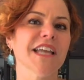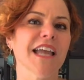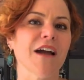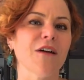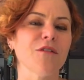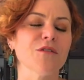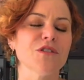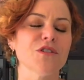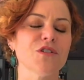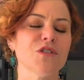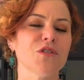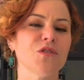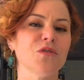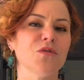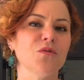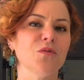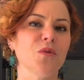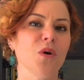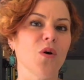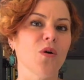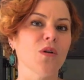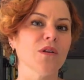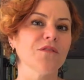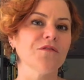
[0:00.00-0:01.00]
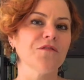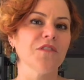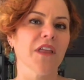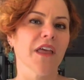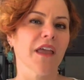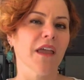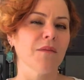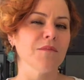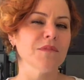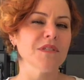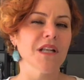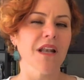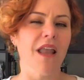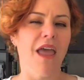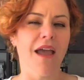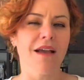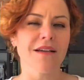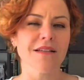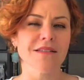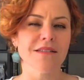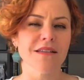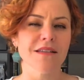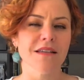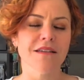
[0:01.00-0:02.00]
out to old flames and
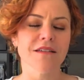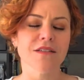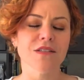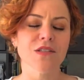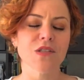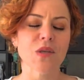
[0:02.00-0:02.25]
exes